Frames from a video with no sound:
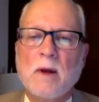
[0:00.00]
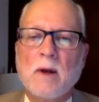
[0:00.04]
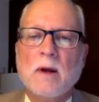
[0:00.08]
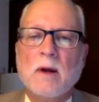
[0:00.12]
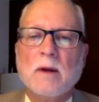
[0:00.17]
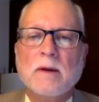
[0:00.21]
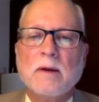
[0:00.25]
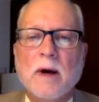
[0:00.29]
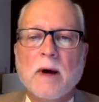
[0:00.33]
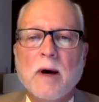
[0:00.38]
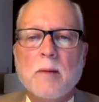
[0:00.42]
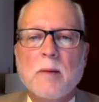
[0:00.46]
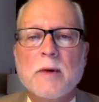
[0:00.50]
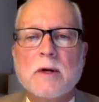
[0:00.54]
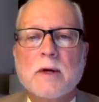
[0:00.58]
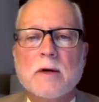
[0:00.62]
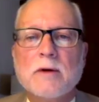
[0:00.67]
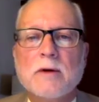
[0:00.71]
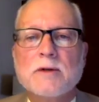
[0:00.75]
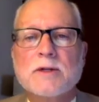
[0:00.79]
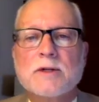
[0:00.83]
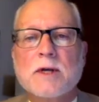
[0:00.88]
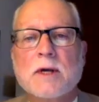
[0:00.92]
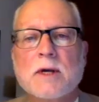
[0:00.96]
Not
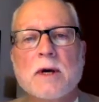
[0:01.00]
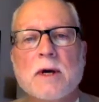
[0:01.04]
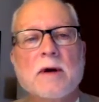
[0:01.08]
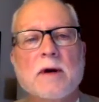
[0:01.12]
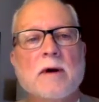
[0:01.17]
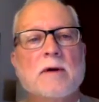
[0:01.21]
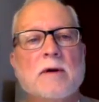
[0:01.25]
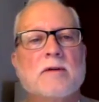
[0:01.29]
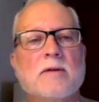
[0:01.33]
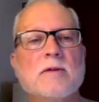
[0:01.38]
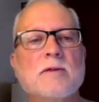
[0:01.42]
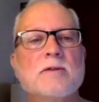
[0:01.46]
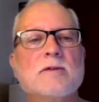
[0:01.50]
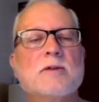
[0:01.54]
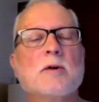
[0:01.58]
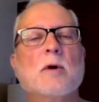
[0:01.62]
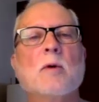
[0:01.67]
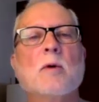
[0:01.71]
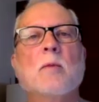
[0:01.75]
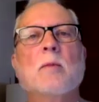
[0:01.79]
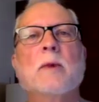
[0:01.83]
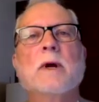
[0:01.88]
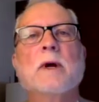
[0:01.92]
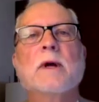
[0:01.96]
because characters
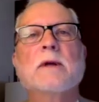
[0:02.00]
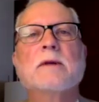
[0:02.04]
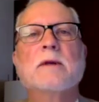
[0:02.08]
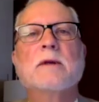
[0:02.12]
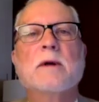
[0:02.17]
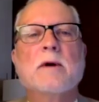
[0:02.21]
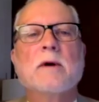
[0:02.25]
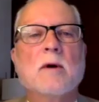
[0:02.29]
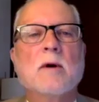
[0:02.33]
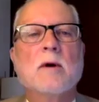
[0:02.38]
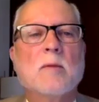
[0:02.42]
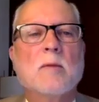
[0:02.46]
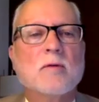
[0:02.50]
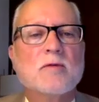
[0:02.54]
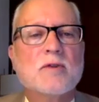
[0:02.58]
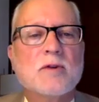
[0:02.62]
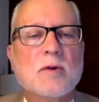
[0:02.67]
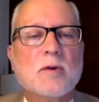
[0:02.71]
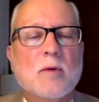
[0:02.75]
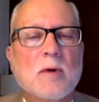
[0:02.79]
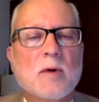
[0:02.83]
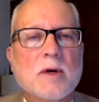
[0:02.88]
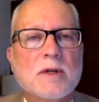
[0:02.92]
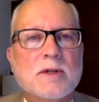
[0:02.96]
don't make terrible
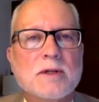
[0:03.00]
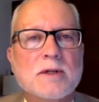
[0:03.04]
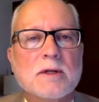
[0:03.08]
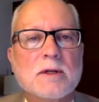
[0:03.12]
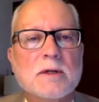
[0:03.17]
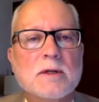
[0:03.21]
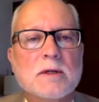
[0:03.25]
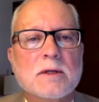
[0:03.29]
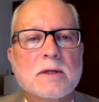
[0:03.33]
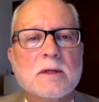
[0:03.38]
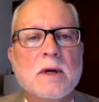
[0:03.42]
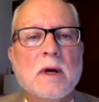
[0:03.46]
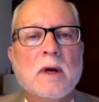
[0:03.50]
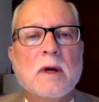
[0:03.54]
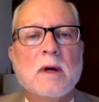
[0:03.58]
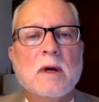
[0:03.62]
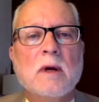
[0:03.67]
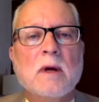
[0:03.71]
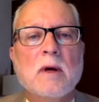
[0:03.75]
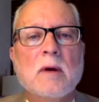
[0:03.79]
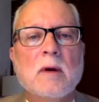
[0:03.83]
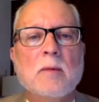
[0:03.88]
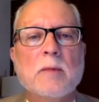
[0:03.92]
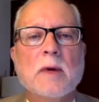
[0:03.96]
choices,
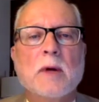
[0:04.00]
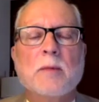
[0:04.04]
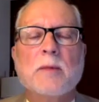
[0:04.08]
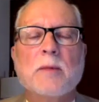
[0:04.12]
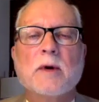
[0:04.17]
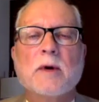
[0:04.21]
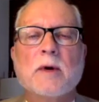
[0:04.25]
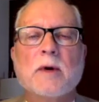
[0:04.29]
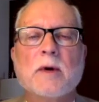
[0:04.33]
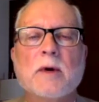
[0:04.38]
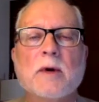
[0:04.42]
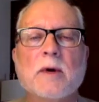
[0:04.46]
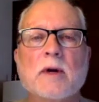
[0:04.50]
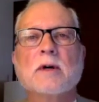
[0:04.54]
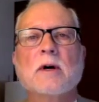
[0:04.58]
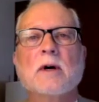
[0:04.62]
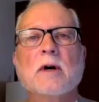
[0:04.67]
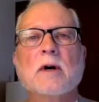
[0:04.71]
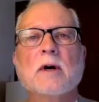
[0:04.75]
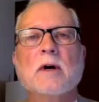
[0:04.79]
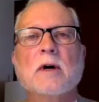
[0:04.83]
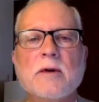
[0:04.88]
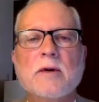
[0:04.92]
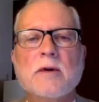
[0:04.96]
but because
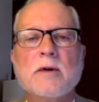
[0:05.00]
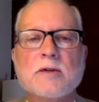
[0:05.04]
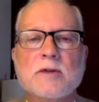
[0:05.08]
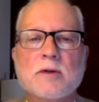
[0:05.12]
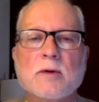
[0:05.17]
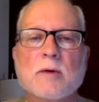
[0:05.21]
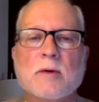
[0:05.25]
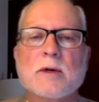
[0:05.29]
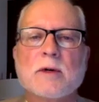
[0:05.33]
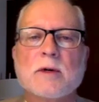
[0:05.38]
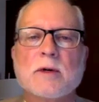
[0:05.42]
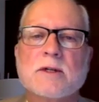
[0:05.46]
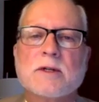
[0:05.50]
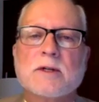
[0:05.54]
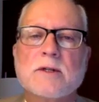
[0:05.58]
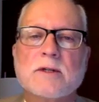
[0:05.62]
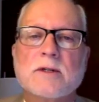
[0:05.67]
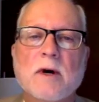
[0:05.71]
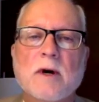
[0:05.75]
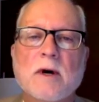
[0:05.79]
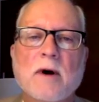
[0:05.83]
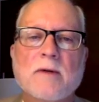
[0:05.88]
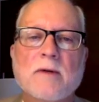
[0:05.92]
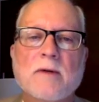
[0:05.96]
other choices
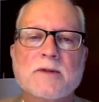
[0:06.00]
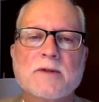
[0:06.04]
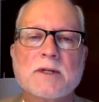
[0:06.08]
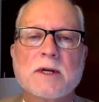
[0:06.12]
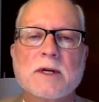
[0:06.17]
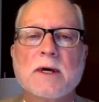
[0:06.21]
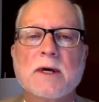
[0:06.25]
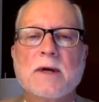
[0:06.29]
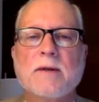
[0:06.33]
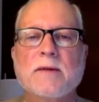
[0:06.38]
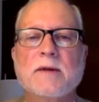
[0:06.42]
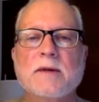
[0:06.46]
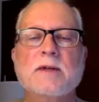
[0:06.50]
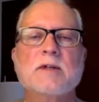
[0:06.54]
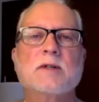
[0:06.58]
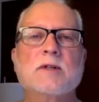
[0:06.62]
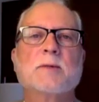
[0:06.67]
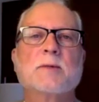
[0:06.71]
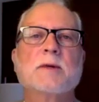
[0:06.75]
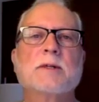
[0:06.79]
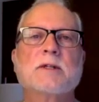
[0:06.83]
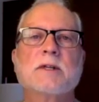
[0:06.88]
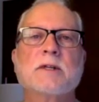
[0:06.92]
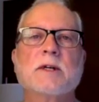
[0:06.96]
offset these
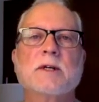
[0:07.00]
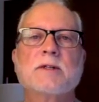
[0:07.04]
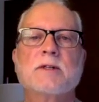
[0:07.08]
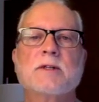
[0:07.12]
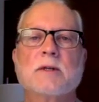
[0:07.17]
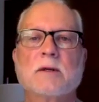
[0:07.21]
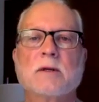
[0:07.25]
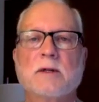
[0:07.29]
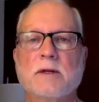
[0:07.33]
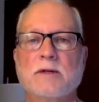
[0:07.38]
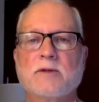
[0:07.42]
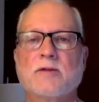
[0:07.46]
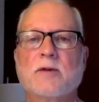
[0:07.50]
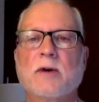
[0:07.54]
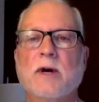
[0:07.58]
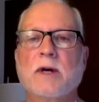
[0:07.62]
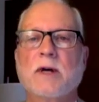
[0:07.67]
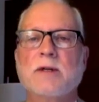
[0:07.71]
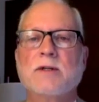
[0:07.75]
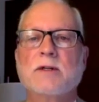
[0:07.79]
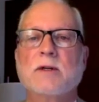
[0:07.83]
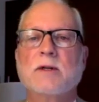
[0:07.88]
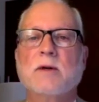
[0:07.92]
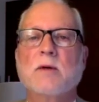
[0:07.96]
potentially
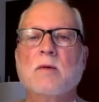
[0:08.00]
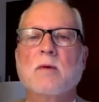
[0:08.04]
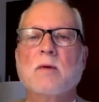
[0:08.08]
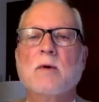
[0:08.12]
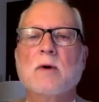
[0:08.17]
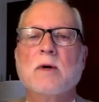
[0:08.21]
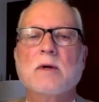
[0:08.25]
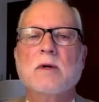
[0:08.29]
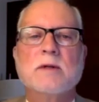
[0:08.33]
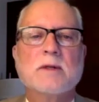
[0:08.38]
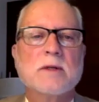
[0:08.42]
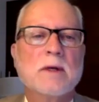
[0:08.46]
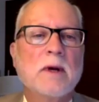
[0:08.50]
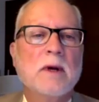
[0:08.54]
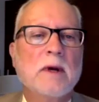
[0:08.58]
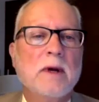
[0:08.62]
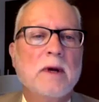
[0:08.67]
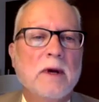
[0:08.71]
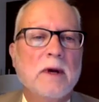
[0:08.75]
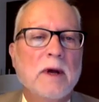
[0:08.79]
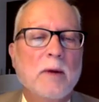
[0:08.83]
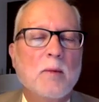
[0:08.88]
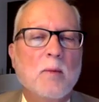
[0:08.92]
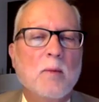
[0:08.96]
tragic ones,
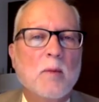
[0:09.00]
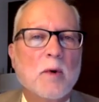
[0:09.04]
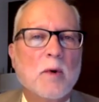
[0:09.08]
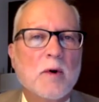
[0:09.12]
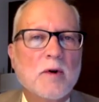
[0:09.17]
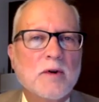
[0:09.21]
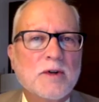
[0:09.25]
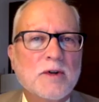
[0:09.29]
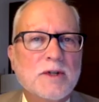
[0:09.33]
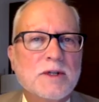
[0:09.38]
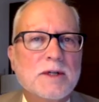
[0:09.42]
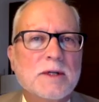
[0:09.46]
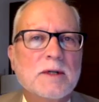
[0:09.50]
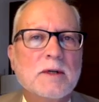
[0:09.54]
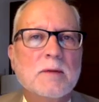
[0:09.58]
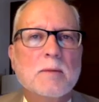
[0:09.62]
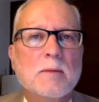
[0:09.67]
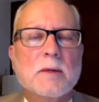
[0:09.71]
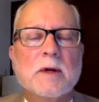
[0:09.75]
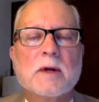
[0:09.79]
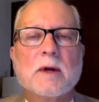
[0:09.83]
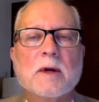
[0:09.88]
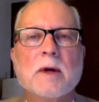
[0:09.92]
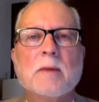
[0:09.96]
and mercy
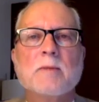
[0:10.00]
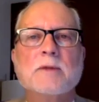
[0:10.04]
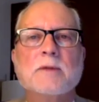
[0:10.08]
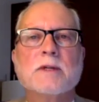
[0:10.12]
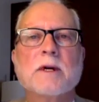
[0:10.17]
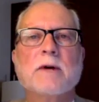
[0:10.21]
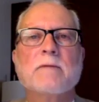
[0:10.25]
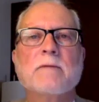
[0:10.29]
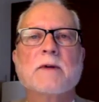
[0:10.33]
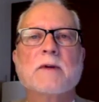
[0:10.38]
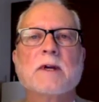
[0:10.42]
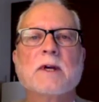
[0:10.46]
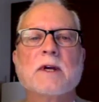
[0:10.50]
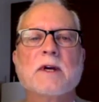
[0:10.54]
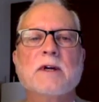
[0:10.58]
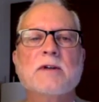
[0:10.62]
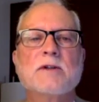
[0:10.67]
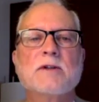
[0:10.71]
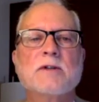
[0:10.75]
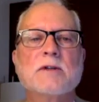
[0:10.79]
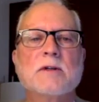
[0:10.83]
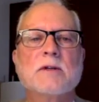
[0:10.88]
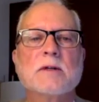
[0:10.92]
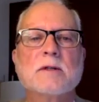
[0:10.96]
becomes
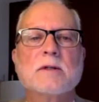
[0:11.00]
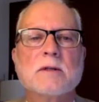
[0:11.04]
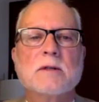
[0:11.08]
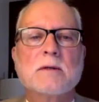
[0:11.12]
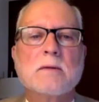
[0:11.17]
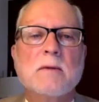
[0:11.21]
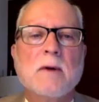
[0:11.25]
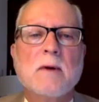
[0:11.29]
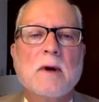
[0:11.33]
efficacious.